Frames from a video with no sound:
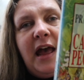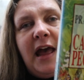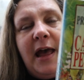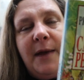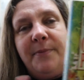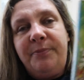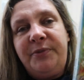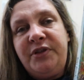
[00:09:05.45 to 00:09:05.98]

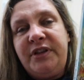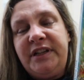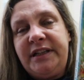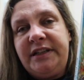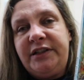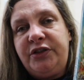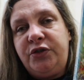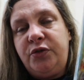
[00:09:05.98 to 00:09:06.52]
So this
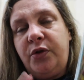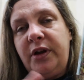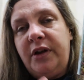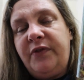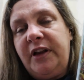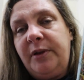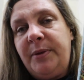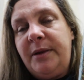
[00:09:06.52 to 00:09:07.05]
is the story
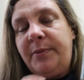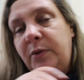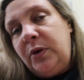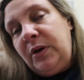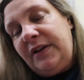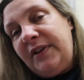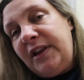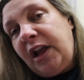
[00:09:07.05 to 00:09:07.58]
of little people
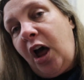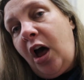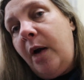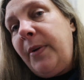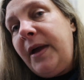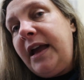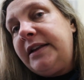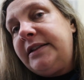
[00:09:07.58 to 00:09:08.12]
who live in the
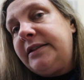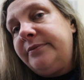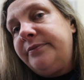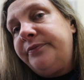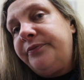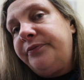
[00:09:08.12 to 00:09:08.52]
carpet.